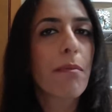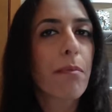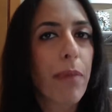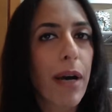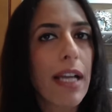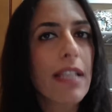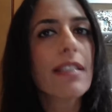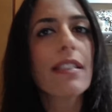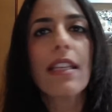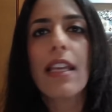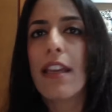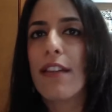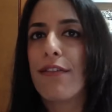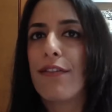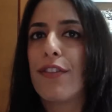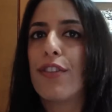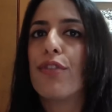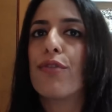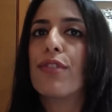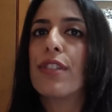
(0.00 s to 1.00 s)
But
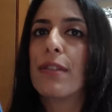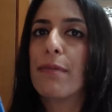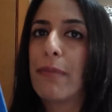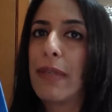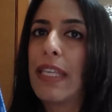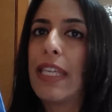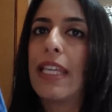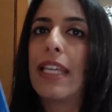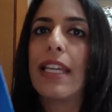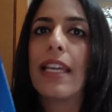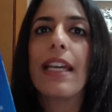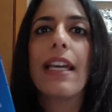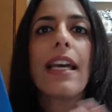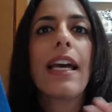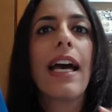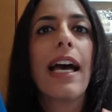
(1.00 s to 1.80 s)
if you speak